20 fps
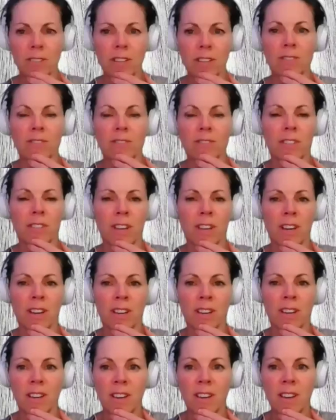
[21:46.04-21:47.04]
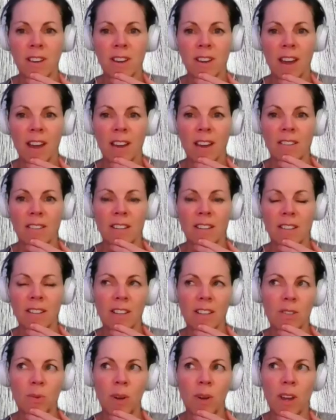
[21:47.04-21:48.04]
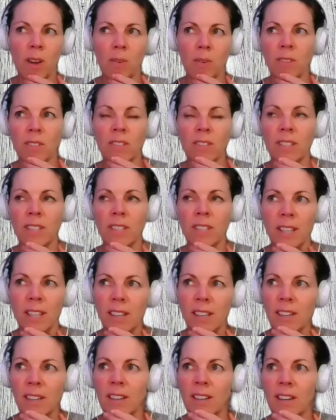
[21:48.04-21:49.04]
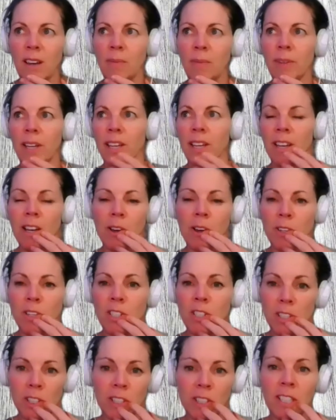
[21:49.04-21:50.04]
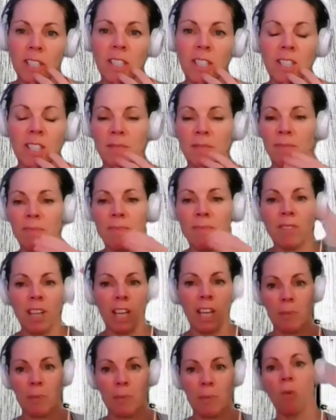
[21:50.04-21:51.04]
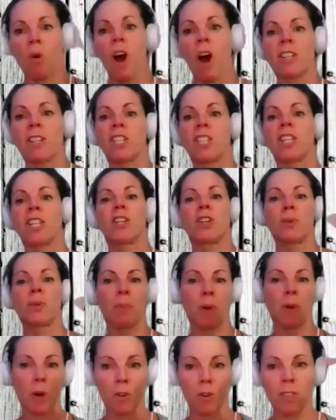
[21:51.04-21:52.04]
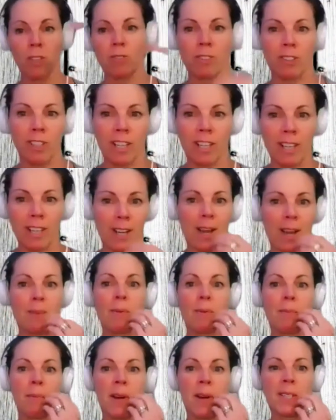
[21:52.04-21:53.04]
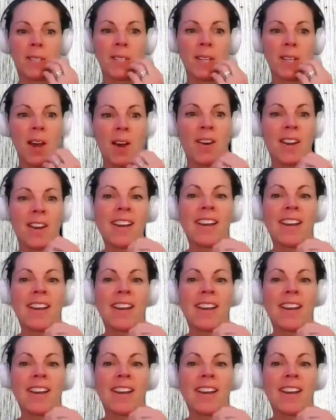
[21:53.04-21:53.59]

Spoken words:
yourself to the, and that's why I was like, I've been watching your posts for like a couple months now.